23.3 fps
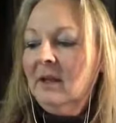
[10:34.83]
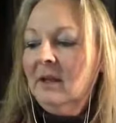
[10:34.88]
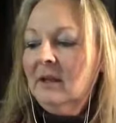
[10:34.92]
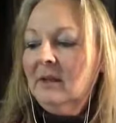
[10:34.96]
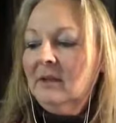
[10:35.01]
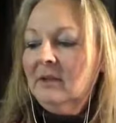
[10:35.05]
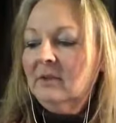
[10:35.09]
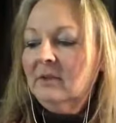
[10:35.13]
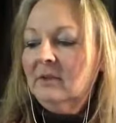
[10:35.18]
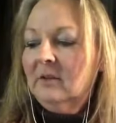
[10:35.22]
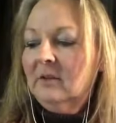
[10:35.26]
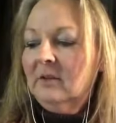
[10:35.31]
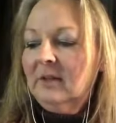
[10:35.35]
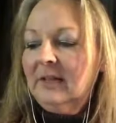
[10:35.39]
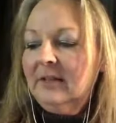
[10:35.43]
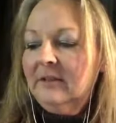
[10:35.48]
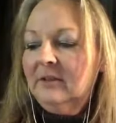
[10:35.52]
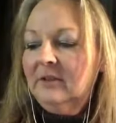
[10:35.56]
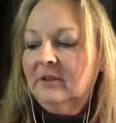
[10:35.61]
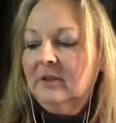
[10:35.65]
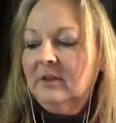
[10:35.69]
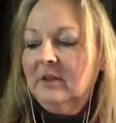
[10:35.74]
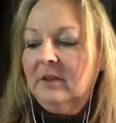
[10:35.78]
So let's,
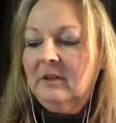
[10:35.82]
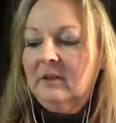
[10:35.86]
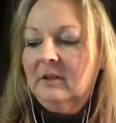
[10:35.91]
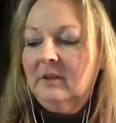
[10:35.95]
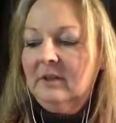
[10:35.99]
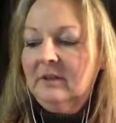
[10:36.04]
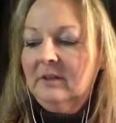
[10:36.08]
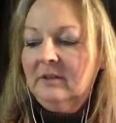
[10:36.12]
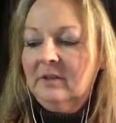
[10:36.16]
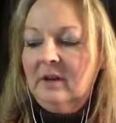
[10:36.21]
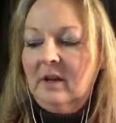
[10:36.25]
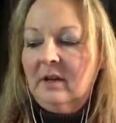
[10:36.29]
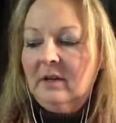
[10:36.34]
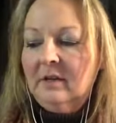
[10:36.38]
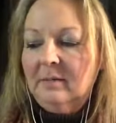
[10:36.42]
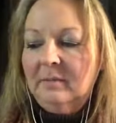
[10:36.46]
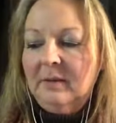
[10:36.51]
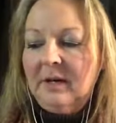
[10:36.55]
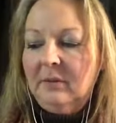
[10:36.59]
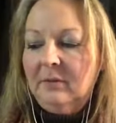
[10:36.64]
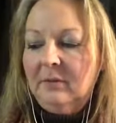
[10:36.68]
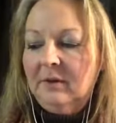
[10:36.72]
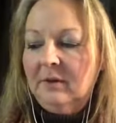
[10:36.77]
let's talk
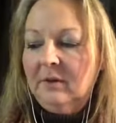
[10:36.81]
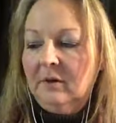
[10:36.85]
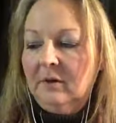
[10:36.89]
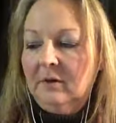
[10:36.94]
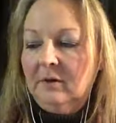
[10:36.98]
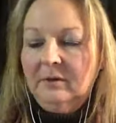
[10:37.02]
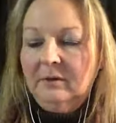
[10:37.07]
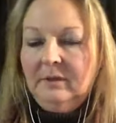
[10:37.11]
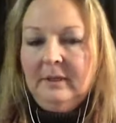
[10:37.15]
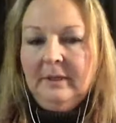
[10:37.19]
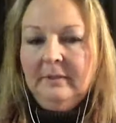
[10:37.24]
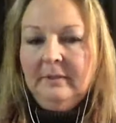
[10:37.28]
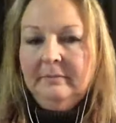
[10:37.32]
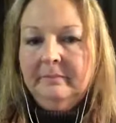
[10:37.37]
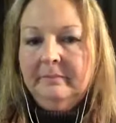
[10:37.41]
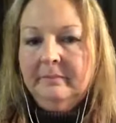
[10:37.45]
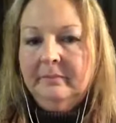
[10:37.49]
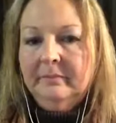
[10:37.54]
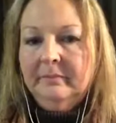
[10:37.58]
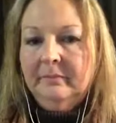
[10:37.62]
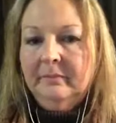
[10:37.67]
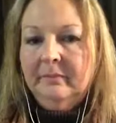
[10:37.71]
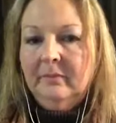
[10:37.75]
about withholding,
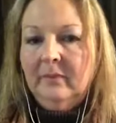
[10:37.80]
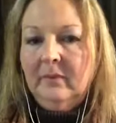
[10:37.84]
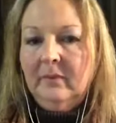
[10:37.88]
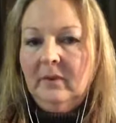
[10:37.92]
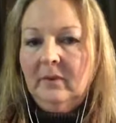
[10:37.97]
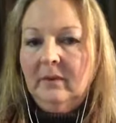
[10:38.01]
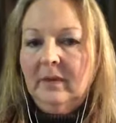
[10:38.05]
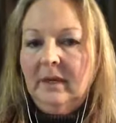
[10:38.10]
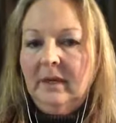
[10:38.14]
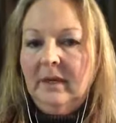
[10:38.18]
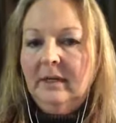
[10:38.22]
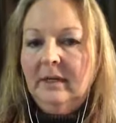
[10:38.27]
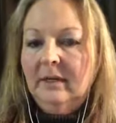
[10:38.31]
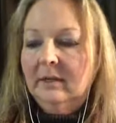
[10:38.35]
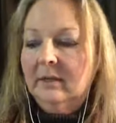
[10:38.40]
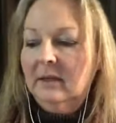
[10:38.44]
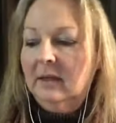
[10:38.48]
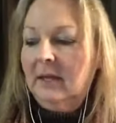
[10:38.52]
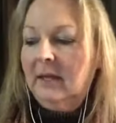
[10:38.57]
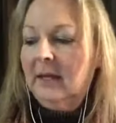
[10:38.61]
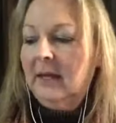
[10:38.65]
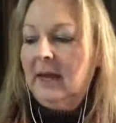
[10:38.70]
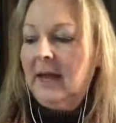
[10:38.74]
right?
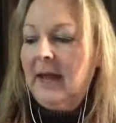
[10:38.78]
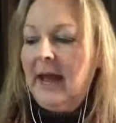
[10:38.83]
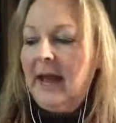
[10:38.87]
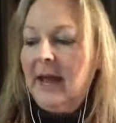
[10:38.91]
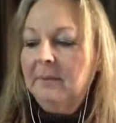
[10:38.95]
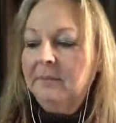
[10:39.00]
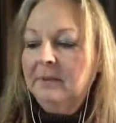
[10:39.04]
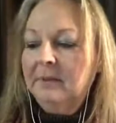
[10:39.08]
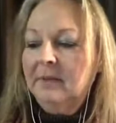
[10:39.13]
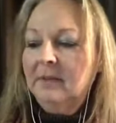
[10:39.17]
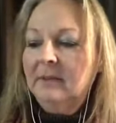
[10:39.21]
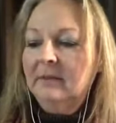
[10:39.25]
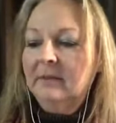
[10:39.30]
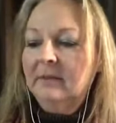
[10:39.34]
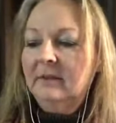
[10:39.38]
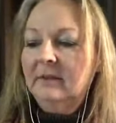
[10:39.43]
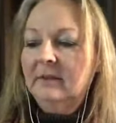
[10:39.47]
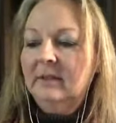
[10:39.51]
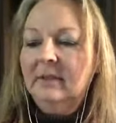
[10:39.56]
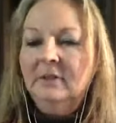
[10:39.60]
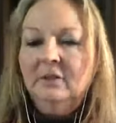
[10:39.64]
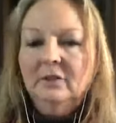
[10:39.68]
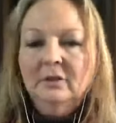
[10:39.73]
And it happens
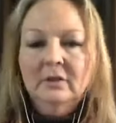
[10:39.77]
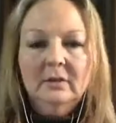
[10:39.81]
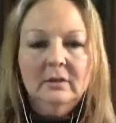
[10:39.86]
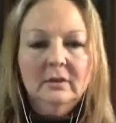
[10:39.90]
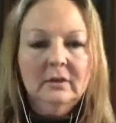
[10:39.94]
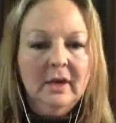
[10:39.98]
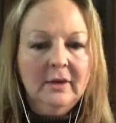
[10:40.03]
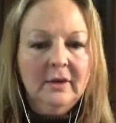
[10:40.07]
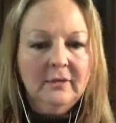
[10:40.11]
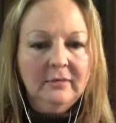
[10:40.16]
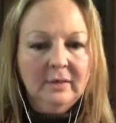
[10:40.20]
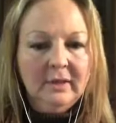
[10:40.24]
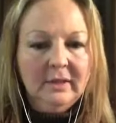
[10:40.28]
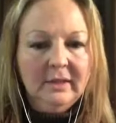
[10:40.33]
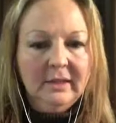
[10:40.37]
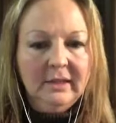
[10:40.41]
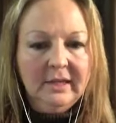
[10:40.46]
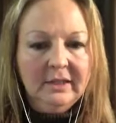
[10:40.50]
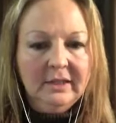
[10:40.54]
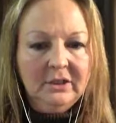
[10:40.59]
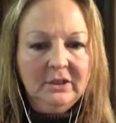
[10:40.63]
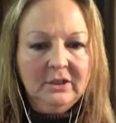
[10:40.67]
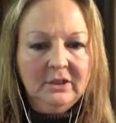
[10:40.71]
in your love
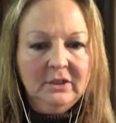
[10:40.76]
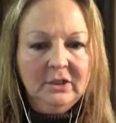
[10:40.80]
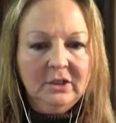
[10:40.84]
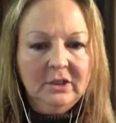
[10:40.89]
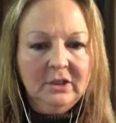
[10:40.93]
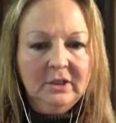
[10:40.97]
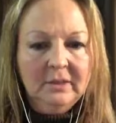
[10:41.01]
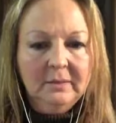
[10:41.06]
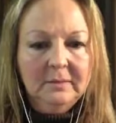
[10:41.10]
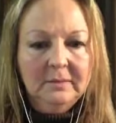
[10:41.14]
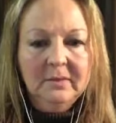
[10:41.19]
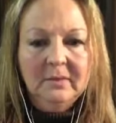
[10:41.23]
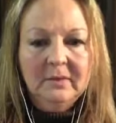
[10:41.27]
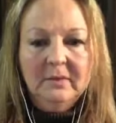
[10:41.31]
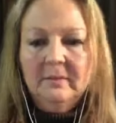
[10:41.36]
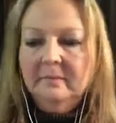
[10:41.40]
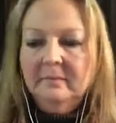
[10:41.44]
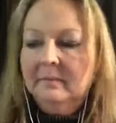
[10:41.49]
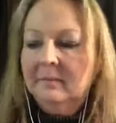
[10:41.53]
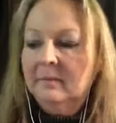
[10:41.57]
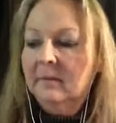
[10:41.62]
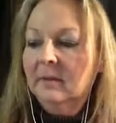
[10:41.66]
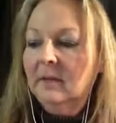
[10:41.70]
relationships.
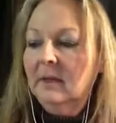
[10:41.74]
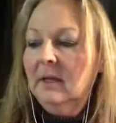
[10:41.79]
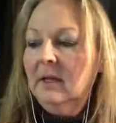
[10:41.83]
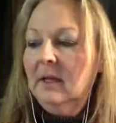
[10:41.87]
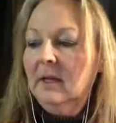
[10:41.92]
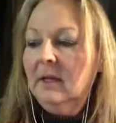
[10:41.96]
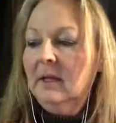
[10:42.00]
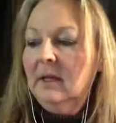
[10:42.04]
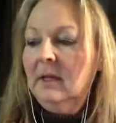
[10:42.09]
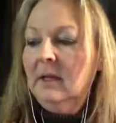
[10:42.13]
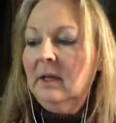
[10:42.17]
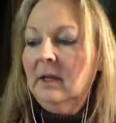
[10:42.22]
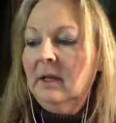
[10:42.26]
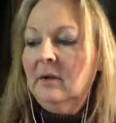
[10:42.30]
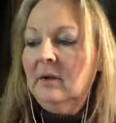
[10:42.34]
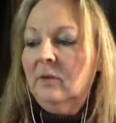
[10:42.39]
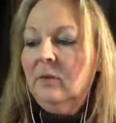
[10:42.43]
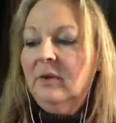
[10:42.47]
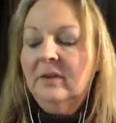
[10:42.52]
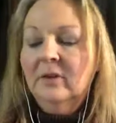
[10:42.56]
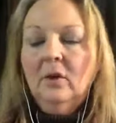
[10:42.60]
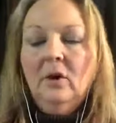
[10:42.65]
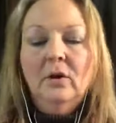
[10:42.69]

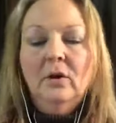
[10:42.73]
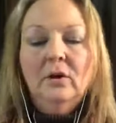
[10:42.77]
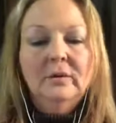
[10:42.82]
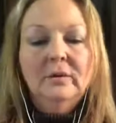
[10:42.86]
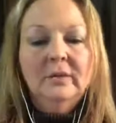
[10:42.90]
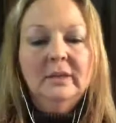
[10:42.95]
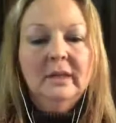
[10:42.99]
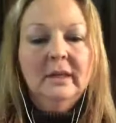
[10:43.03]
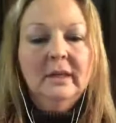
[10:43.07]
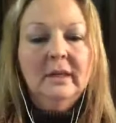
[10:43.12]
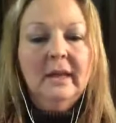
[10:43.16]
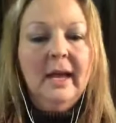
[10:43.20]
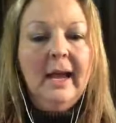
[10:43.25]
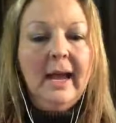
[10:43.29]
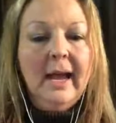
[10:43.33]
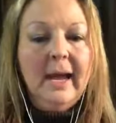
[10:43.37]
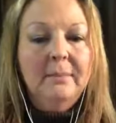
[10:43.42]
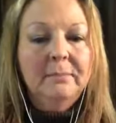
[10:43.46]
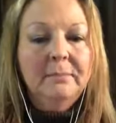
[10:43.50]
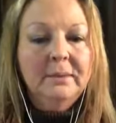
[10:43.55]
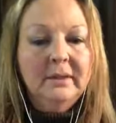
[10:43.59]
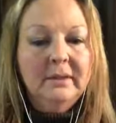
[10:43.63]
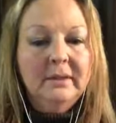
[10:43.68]
Withholding
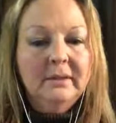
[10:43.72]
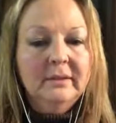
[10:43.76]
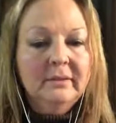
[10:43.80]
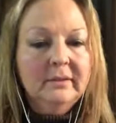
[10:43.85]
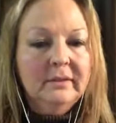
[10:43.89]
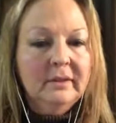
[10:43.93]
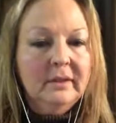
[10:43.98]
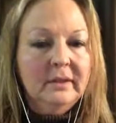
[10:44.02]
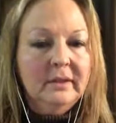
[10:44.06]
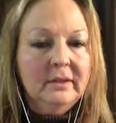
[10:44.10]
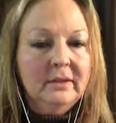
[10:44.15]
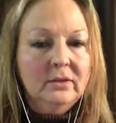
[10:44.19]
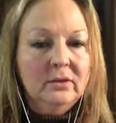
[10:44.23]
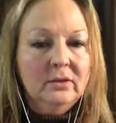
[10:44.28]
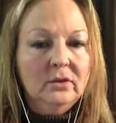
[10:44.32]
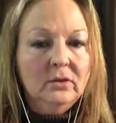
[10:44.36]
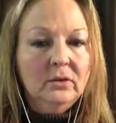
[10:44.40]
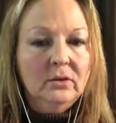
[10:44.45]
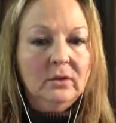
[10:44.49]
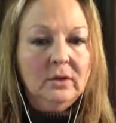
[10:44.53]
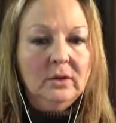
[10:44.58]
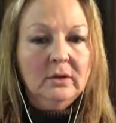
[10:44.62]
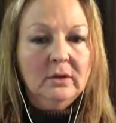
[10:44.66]
happens in
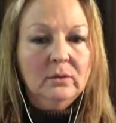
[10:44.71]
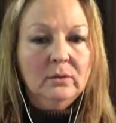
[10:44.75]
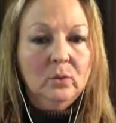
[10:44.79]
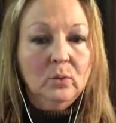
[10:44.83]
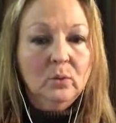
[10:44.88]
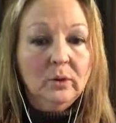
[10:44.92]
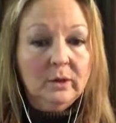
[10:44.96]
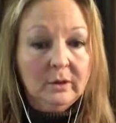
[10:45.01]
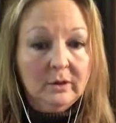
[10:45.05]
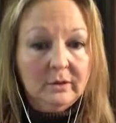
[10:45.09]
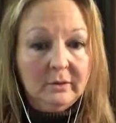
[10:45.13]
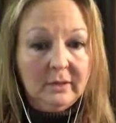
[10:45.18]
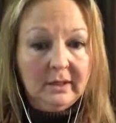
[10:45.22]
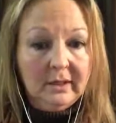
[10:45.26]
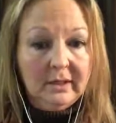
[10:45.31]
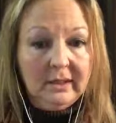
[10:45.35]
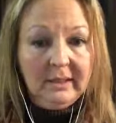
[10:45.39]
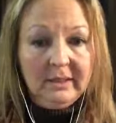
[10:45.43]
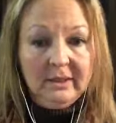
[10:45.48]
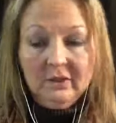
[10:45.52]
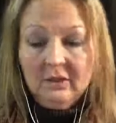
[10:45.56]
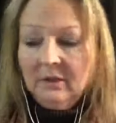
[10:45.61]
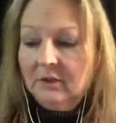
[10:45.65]
your work
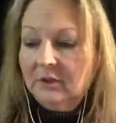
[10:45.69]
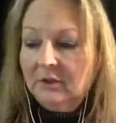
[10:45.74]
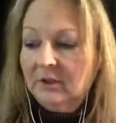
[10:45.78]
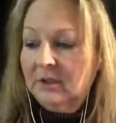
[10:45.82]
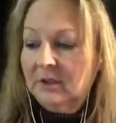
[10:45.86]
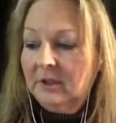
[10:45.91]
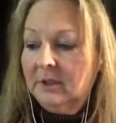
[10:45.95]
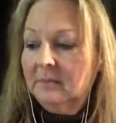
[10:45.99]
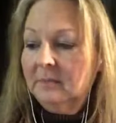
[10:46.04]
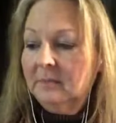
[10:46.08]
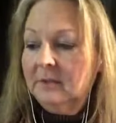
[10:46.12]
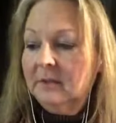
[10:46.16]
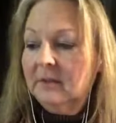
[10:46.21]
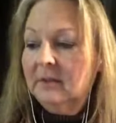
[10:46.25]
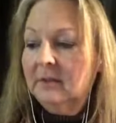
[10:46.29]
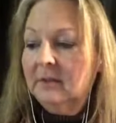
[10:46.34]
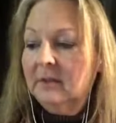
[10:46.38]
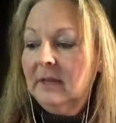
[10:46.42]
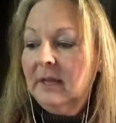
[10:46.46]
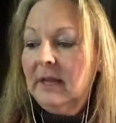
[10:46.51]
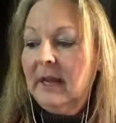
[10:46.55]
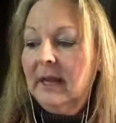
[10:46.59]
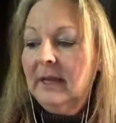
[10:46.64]
relationships.
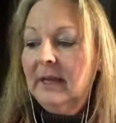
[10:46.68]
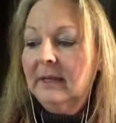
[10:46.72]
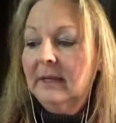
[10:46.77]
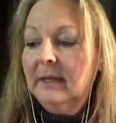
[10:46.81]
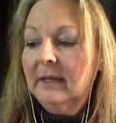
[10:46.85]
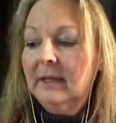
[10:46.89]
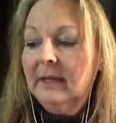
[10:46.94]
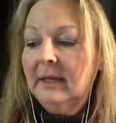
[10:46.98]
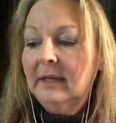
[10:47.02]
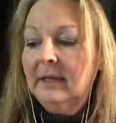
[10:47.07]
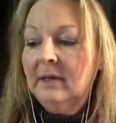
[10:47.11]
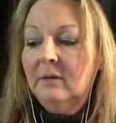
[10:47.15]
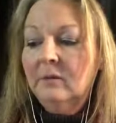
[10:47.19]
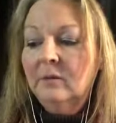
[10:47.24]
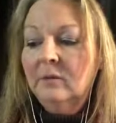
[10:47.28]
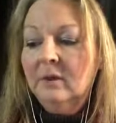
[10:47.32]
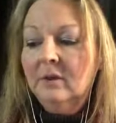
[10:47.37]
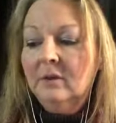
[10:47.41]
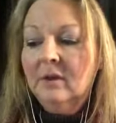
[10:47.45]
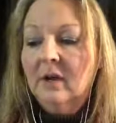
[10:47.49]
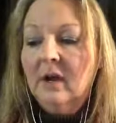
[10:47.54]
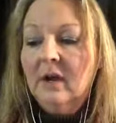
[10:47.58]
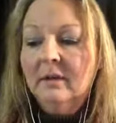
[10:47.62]
And again, we're
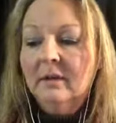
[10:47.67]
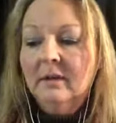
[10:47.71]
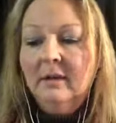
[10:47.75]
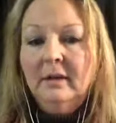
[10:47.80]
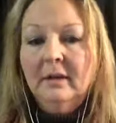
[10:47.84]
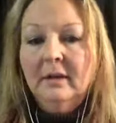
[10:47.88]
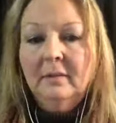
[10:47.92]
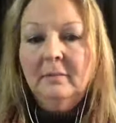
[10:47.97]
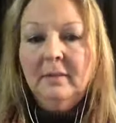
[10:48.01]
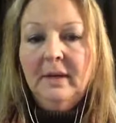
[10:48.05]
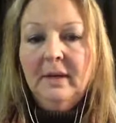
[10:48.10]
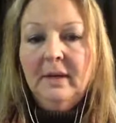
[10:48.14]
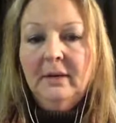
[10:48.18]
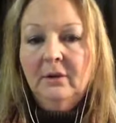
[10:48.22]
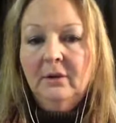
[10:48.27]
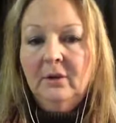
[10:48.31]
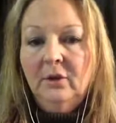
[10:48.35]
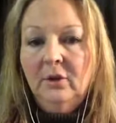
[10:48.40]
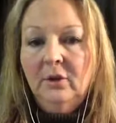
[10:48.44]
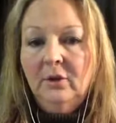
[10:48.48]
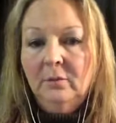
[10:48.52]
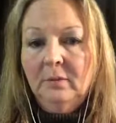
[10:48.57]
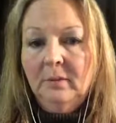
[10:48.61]
talking about
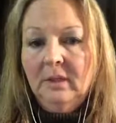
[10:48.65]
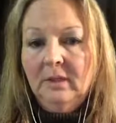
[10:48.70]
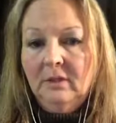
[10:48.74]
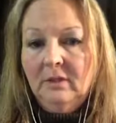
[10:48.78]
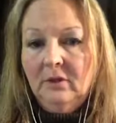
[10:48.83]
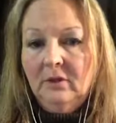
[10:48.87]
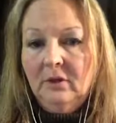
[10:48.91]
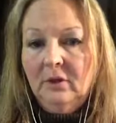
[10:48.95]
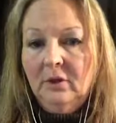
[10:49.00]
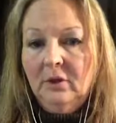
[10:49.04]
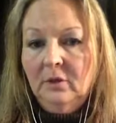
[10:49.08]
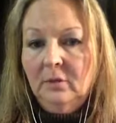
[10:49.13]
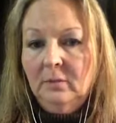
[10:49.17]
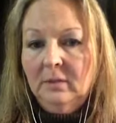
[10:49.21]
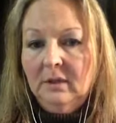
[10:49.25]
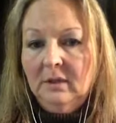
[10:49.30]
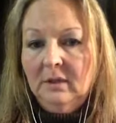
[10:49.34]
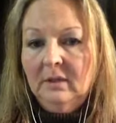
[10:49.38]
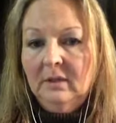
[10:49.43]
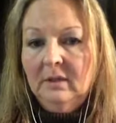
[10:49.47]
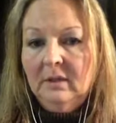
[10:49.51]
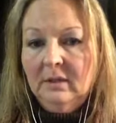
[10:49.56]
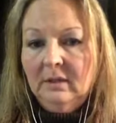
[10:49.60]
human to human
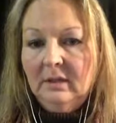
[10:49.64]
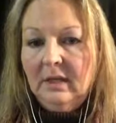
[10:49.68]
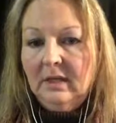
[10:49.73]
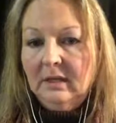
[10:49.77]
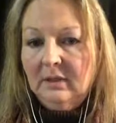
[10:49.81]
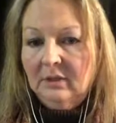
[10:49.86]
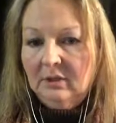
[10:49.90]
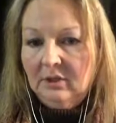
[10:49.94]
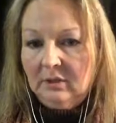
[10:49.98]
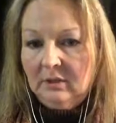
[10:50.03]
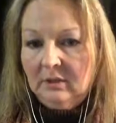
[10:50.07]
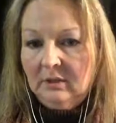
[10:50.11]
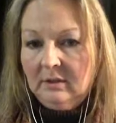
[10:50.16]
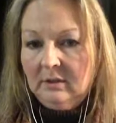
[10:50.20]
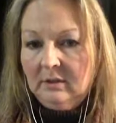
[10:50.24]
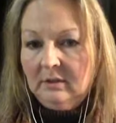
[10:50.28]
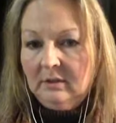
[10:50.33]
connections.